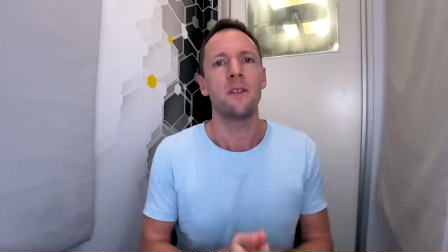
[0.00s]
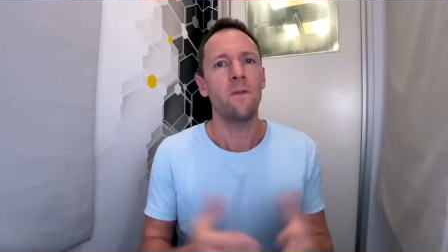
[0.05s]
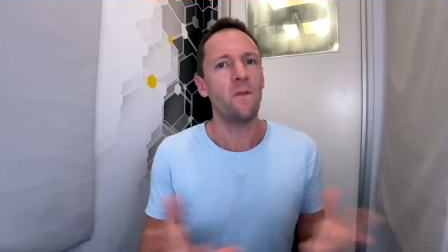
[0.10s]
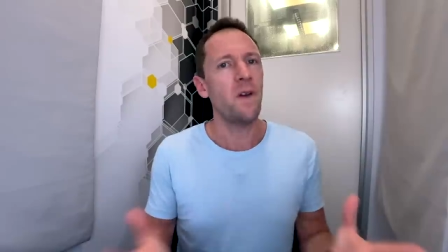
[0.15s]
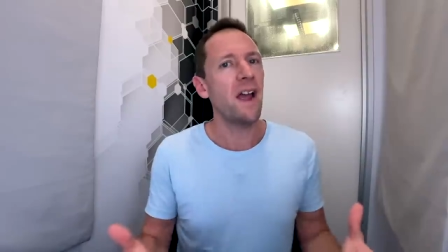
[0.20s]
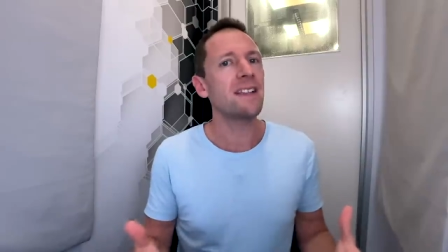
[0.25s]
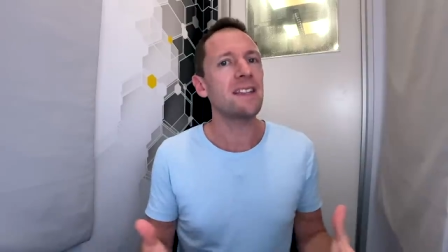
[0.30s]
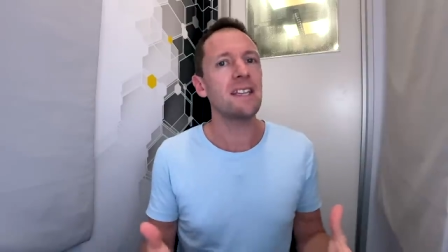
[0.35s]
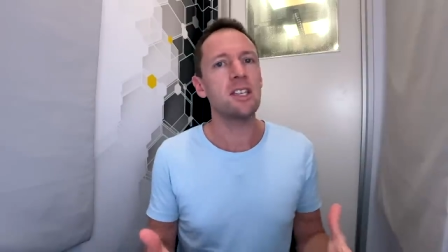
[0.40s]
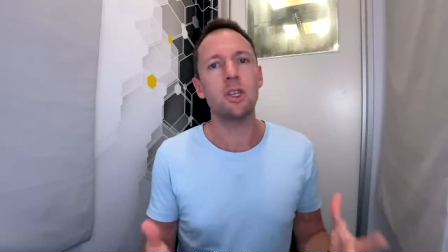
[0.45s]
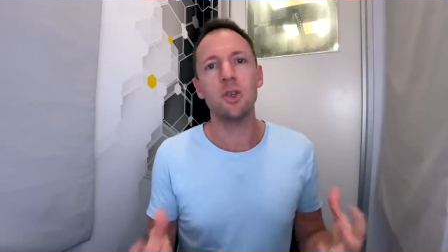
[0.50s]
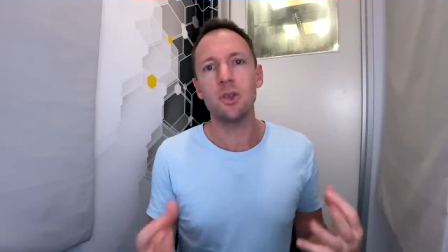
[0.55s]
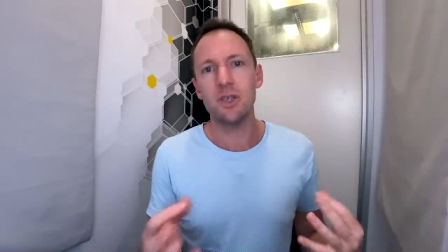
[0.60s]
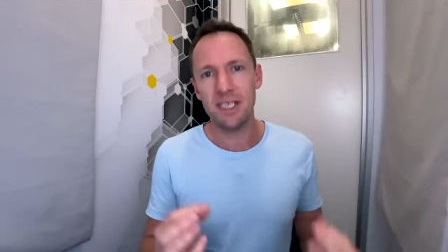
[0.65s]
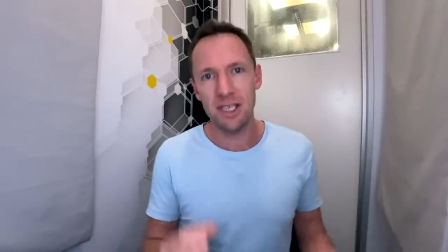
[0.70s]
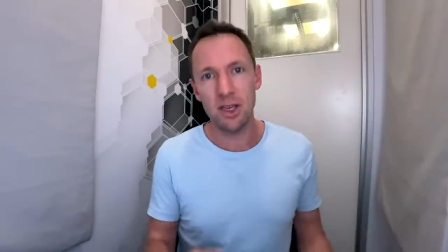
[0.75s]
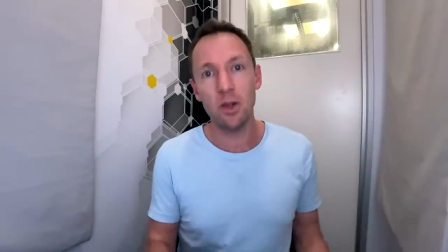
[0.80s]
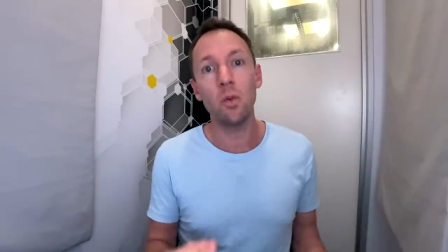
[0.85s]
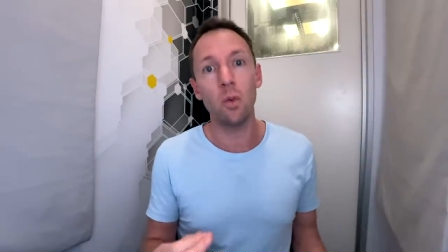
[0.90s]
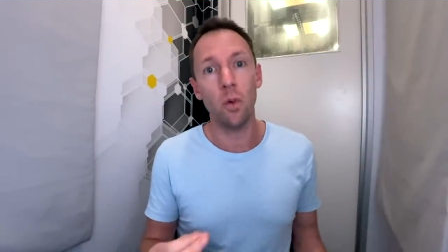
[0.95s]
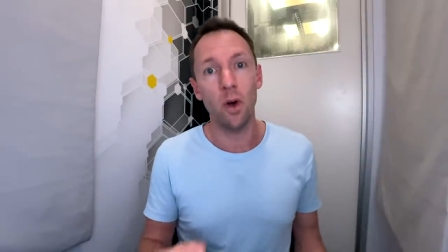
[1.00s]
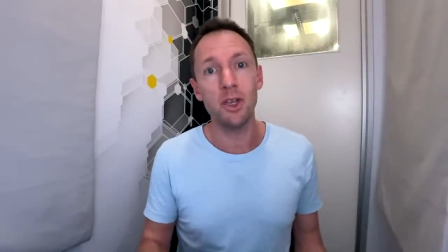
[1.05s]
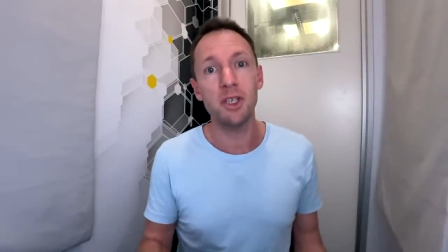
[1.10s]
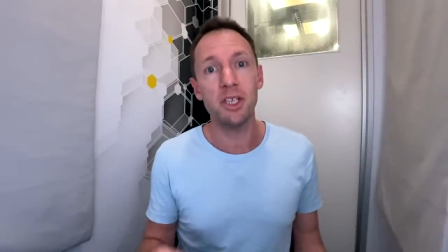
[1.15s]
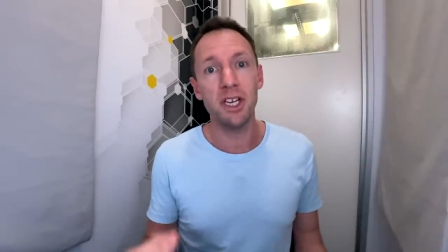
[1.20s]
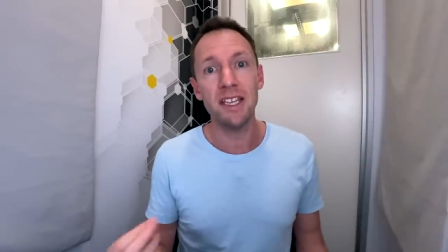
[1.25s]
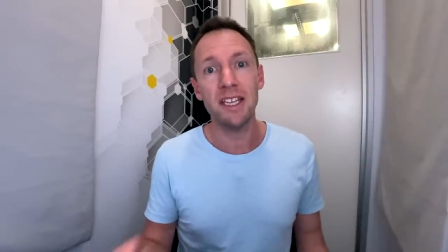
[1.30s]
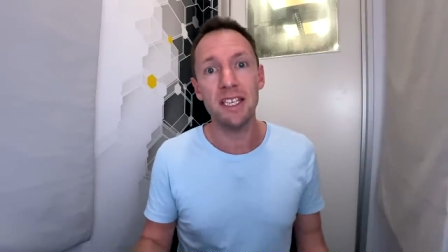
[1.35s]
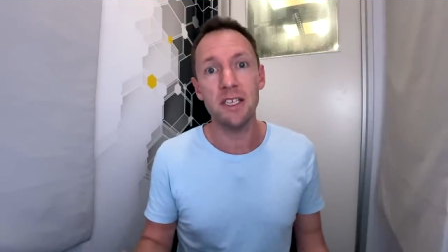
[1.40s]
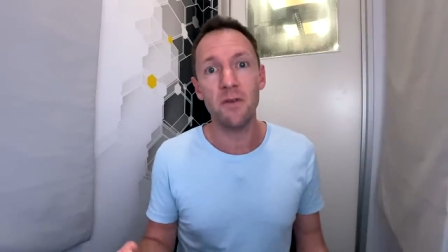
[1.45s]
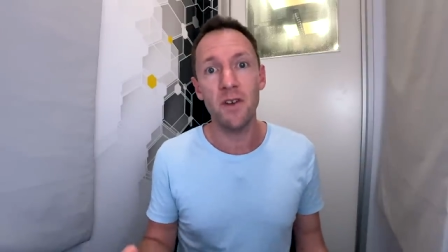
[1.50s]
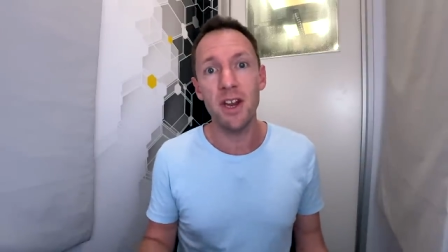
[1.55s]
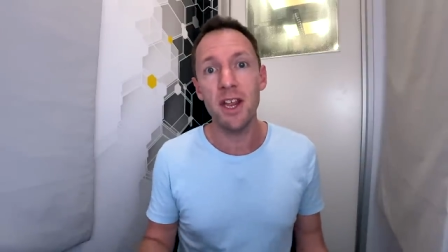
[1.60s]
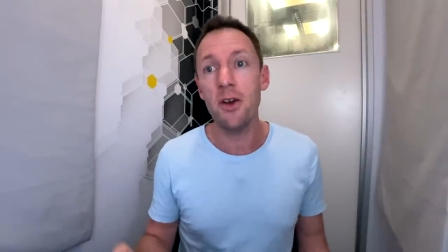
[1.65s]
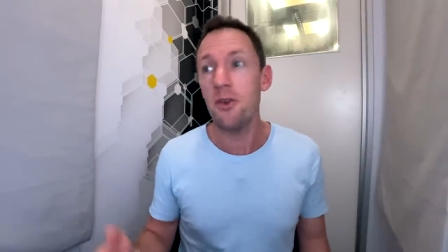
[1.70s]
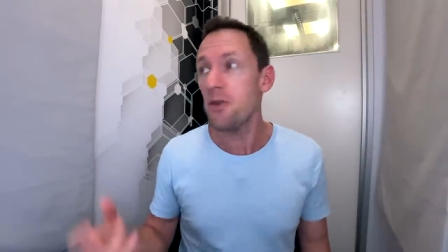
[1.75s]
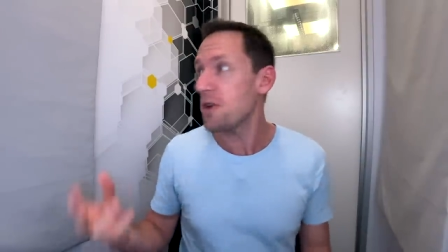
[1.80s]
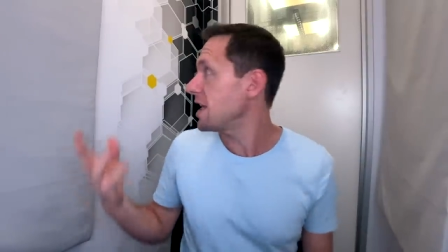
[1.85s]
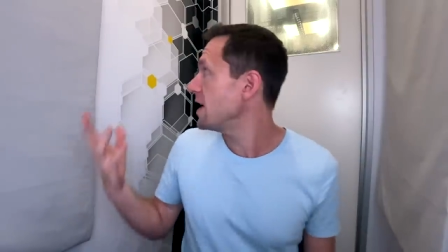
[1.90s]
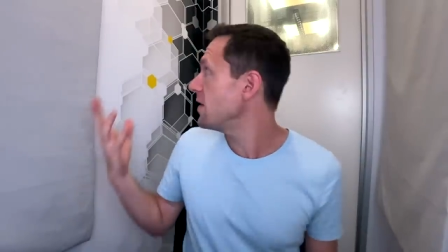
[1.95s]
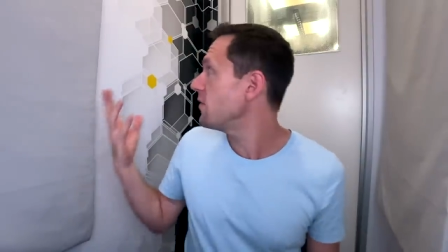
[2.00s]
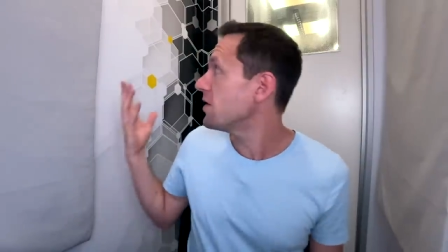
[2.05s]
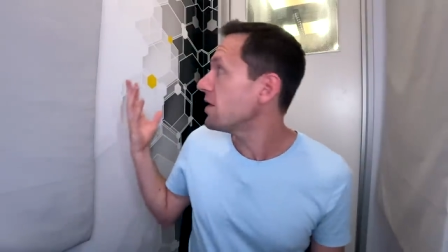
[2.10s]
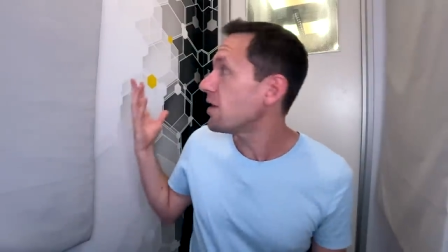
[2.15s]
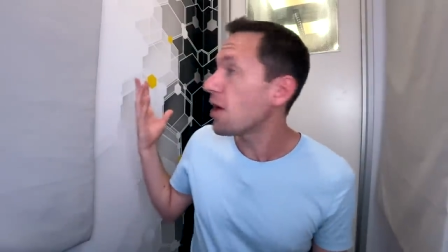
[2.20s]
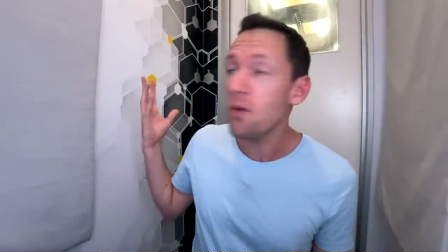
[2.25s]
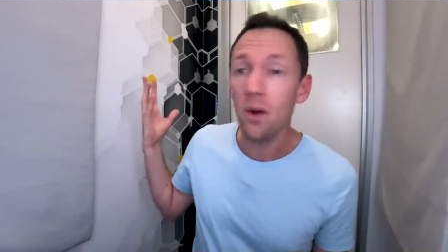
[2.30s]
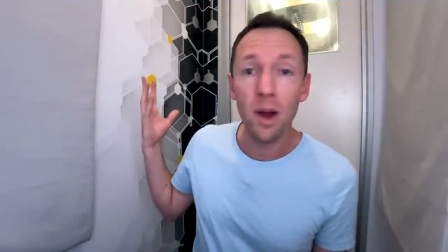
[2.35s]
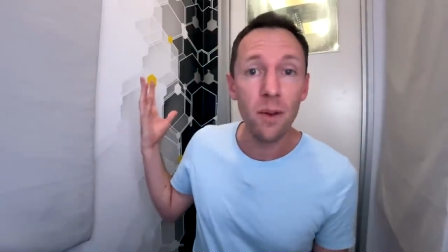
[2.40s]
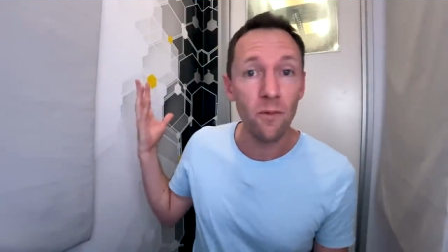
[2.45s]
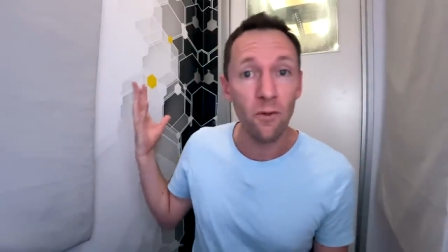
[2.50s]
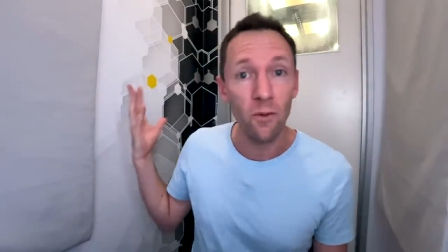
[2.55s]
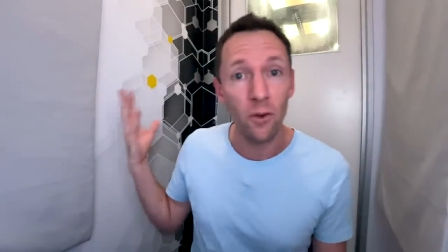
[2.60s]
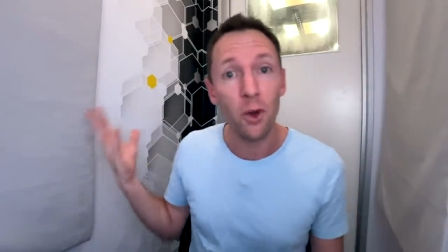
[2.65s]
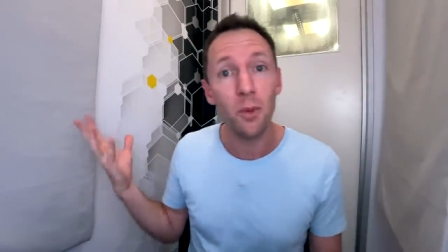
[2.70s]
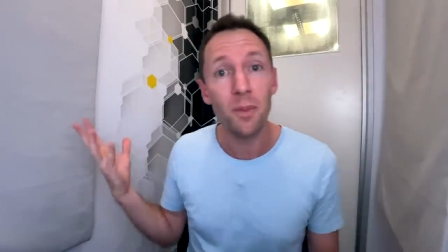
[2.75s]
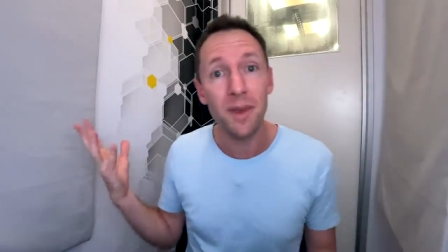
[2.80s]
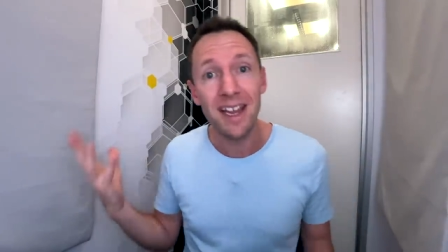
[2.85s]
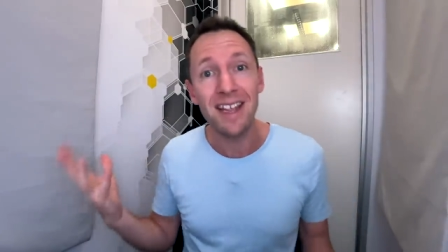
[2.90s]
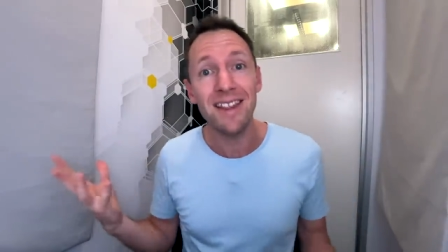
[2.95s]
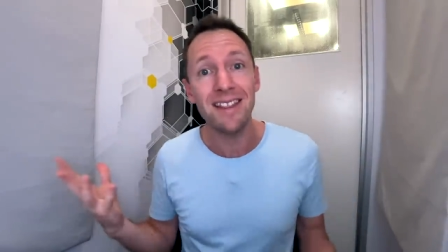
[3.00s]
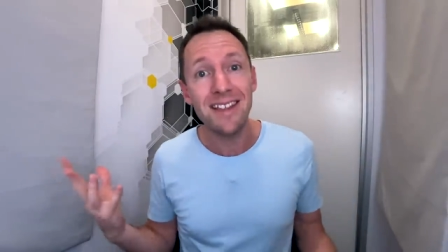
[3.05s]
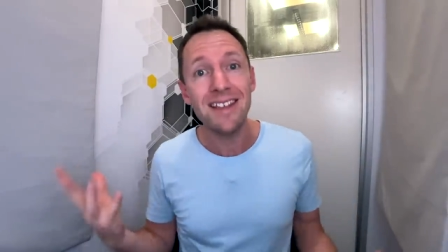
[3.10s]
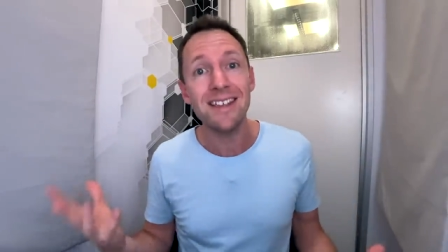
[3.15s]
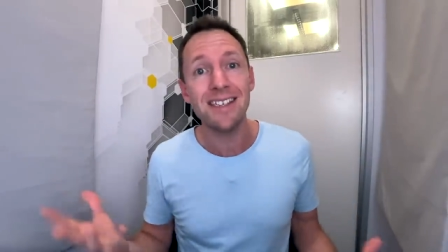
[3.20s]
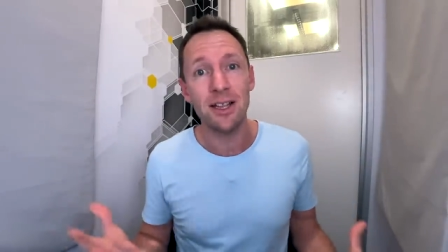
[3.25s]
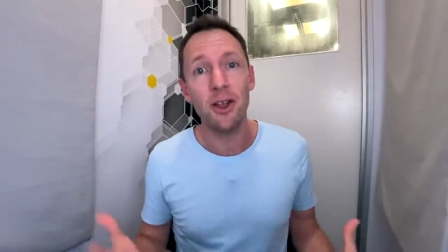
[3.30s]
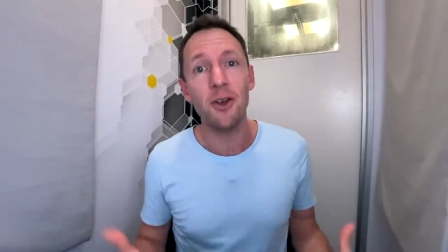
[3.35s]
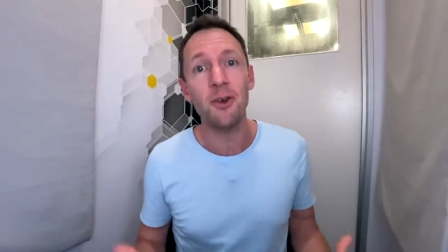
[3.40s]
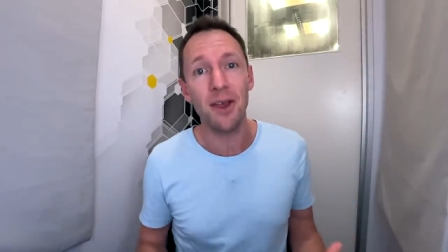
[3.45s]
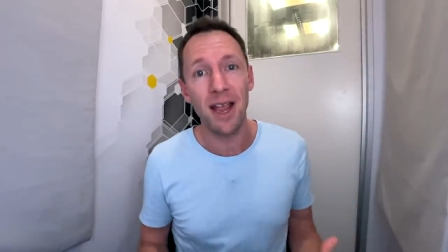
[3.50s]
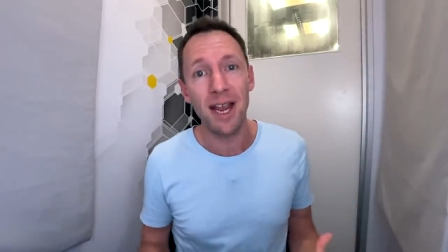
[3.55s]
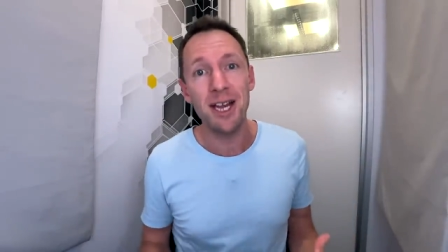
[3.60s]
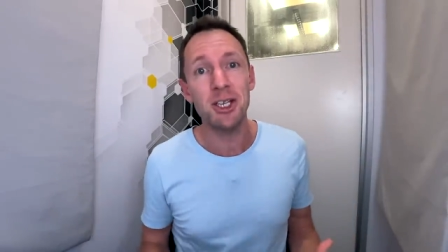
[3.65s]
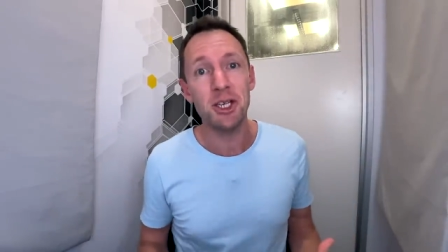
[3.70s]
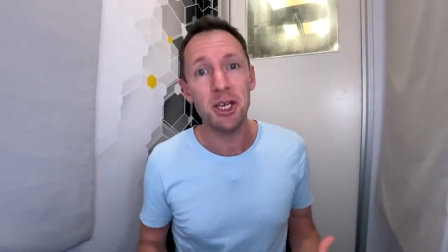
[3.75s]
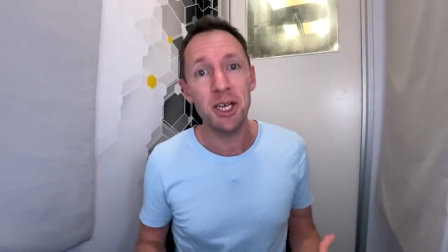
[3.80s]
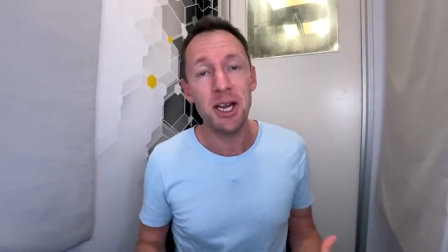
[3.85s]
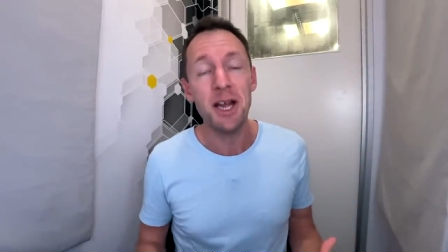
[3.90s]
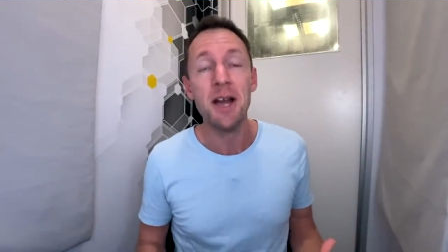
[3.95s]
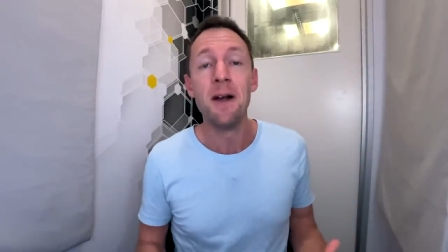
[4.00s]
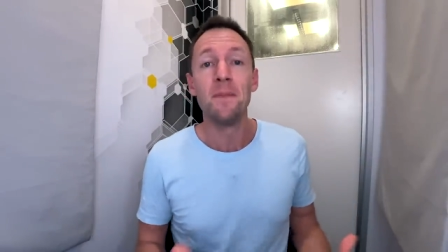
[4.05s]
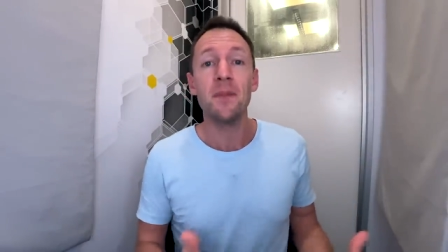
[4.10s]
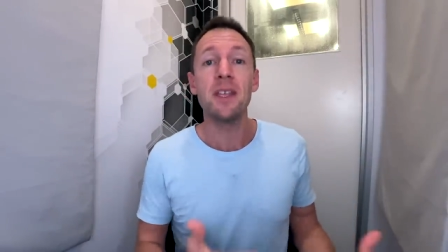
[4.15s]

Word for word: The fact that you're still watching this video, even though I'm filming in this location,